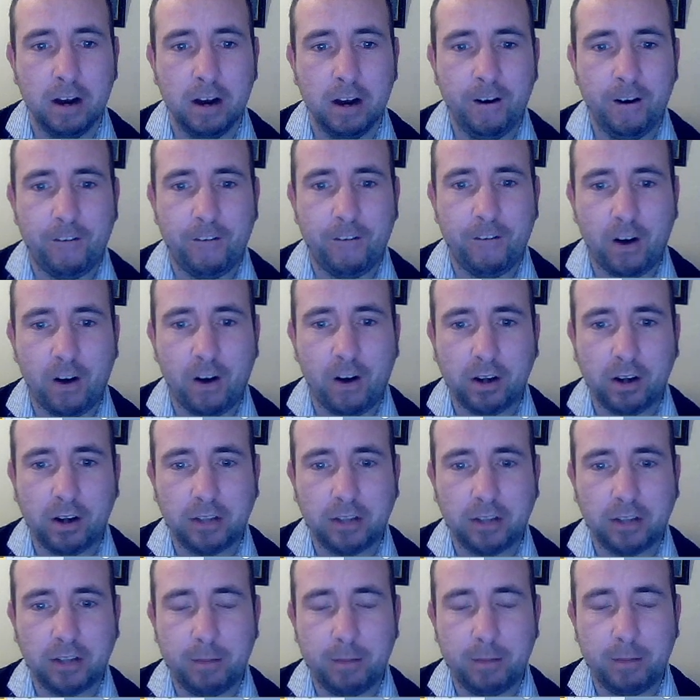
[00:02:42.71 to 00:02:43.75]
For
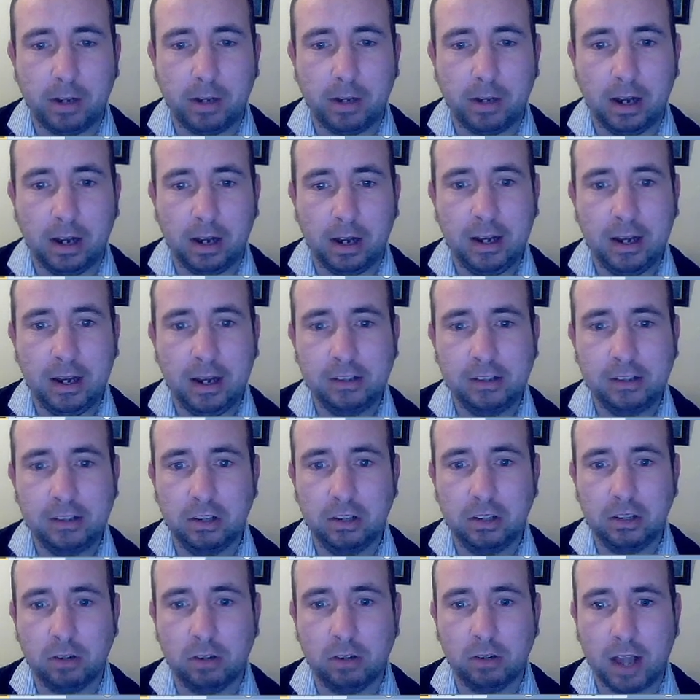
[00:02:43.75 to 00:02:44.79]
example, let's
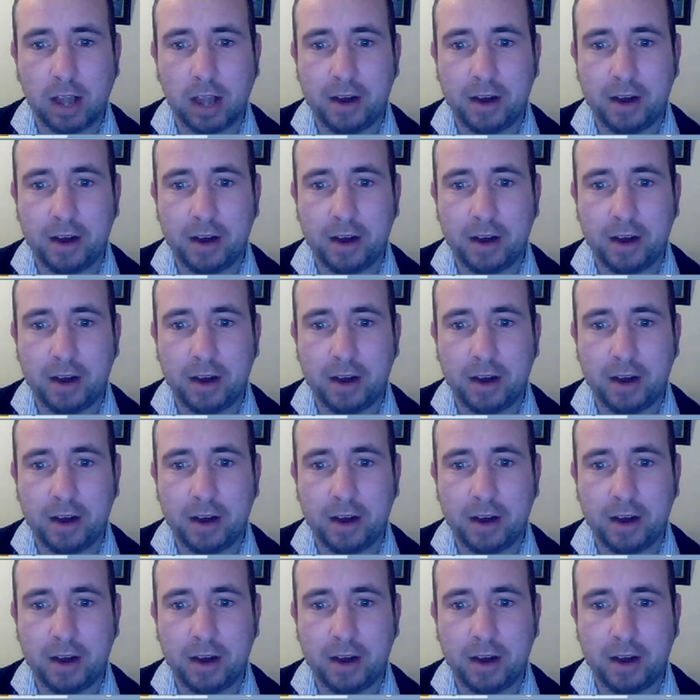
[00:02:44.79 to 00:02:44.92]
look at